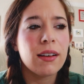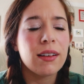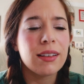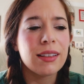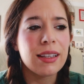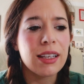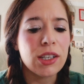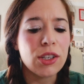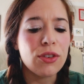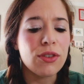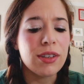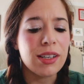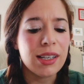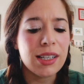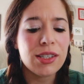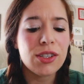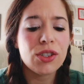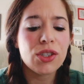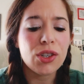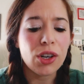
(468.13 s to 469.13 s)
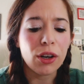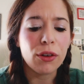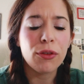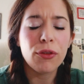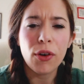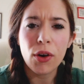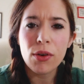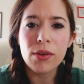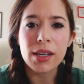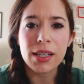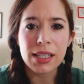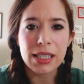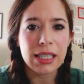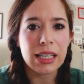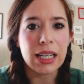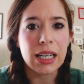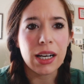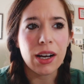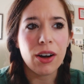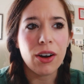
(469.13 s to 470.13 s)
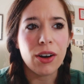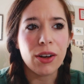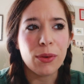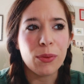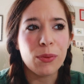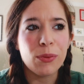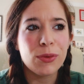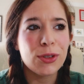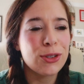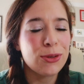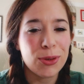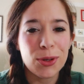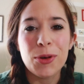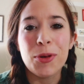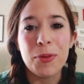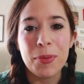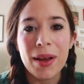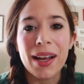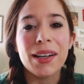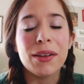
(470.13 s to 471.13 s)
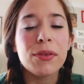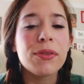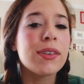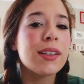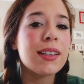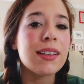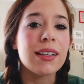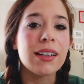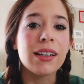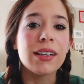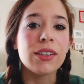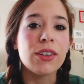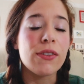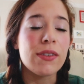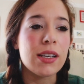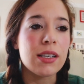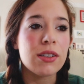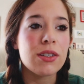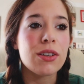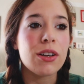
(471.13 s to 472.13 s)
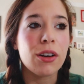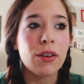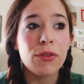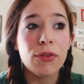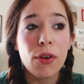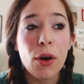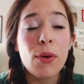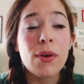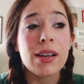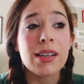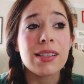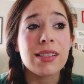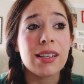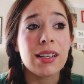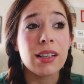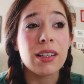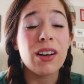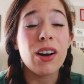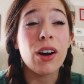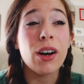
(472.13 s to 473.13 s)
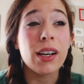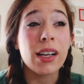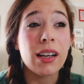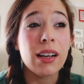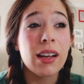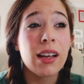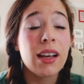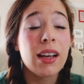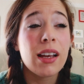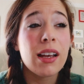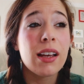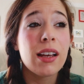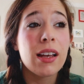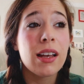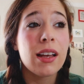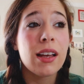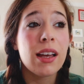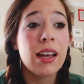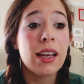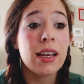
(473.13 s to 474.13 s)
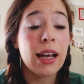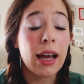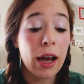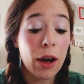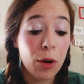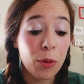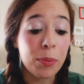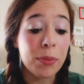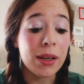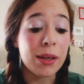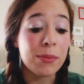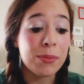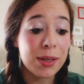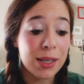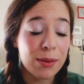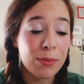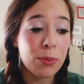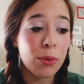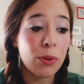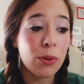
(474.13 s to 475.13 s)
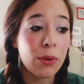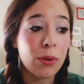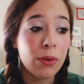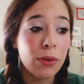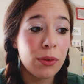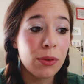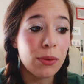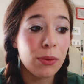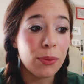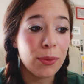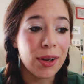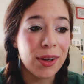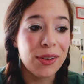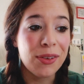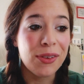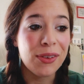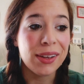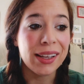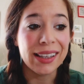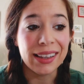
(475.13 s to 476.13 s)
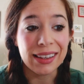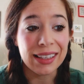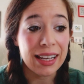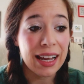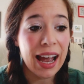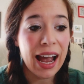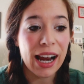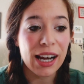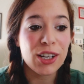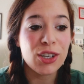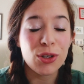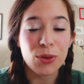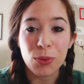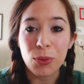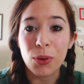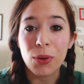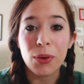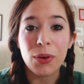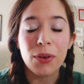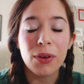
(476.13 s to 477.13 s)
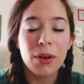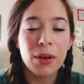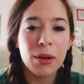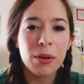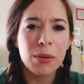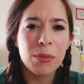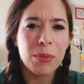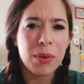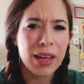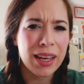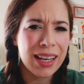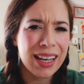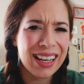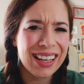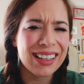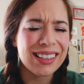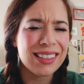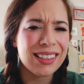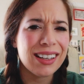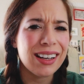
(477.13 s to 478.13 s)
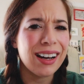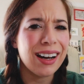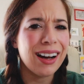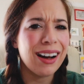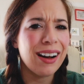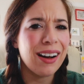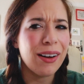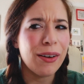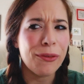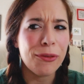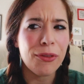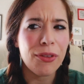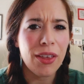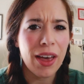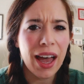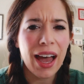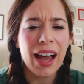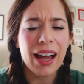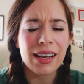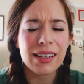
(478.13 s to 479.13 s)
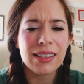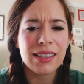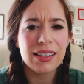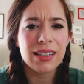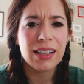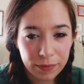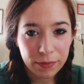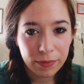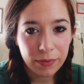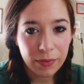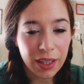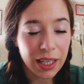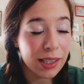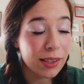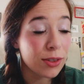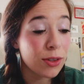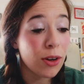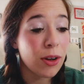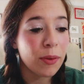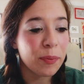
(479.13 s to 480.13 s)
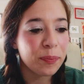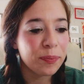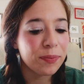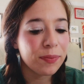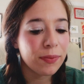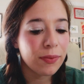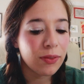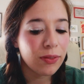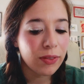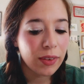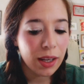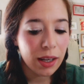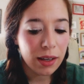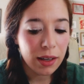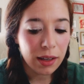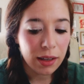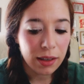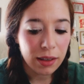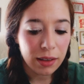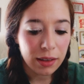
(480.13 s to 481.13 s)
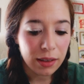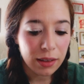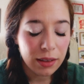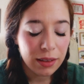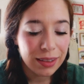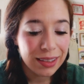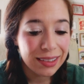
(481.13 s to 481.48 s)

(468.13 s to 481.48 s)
Then you need to start focusing on true pedophilia. You need to start focusing on helping people in the actual pit of that. That is all. I